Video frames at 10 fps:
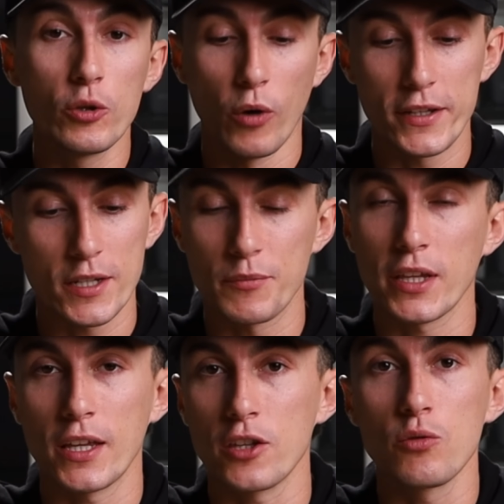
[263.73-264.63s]
you want
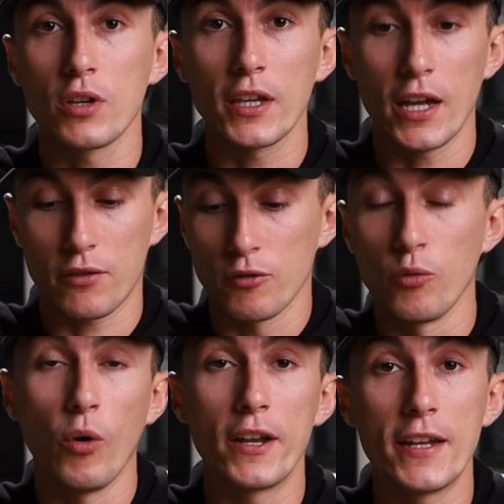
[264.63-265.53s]
something that you can get
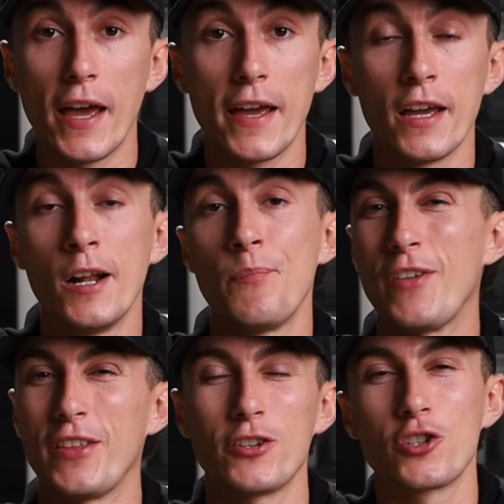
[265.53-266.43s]
through 1 day
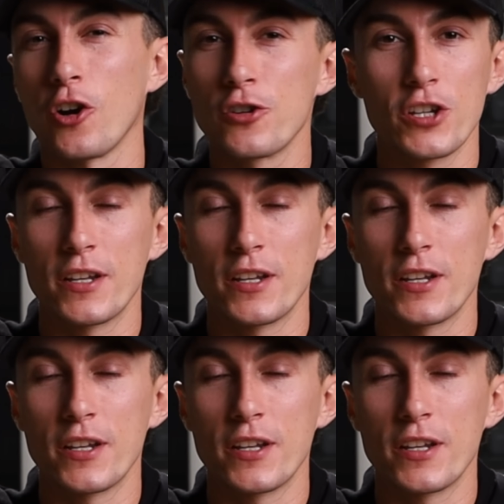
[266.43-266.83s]
and then charge